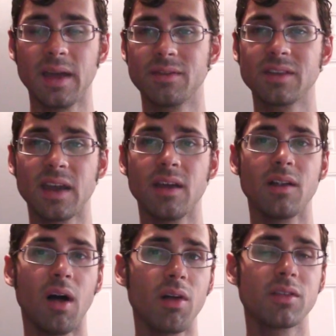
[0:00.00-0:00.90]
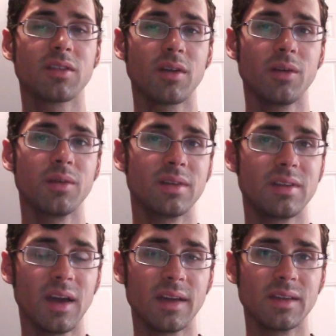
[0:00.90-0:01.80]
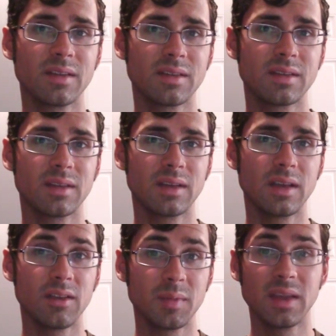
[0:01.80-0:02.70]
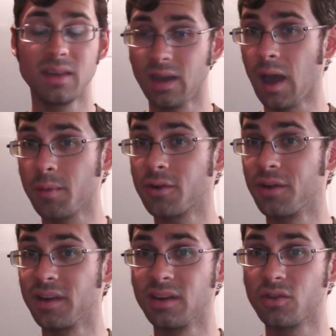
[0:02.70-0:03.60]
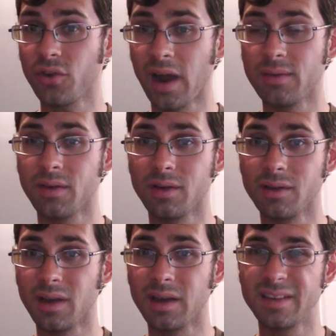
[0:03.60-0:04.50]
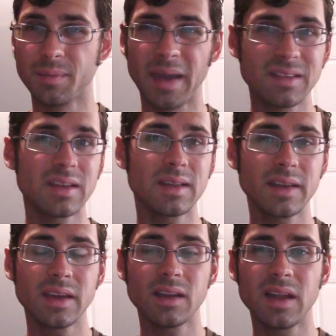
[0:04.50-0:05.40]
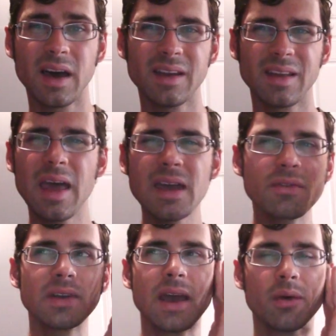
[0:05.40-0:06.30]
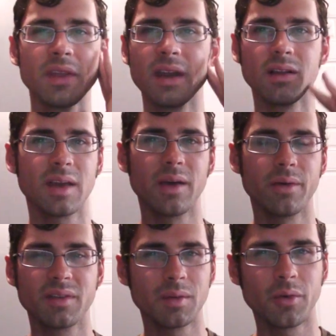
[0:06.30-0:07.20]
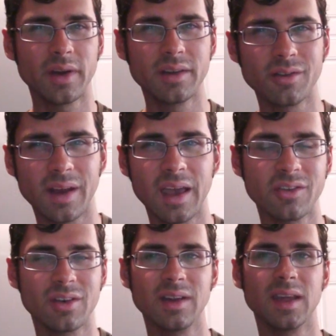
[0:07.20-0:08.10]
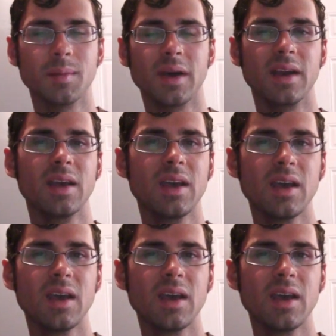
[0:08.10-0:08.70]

lifestyle also does give me the opportunity to travel domestically a lot. Every now and then I'll go somewhere internationally, but